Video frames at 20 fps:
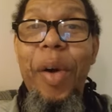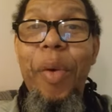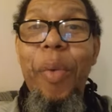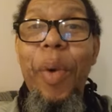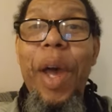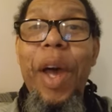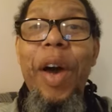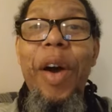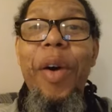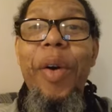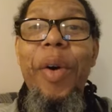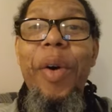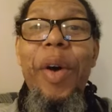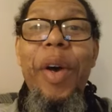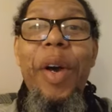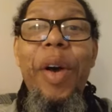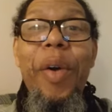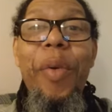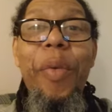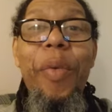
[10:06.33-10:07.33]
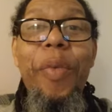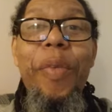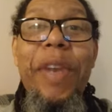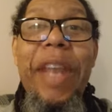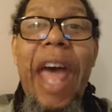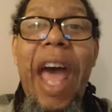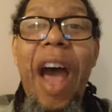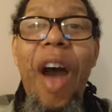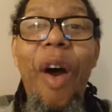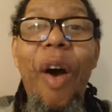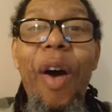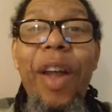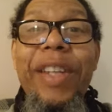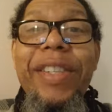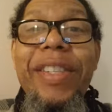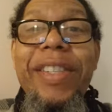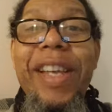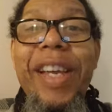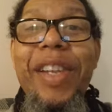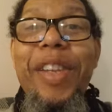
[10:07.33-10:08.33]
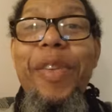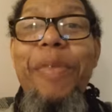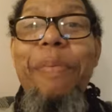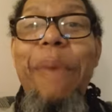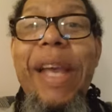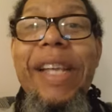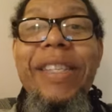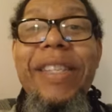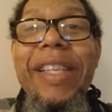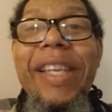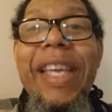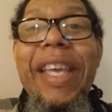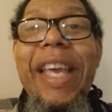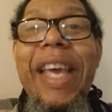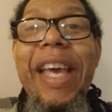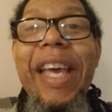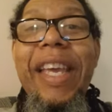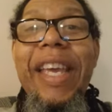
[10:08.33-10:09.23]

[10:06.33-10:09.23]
Well, now all of a sudden you basically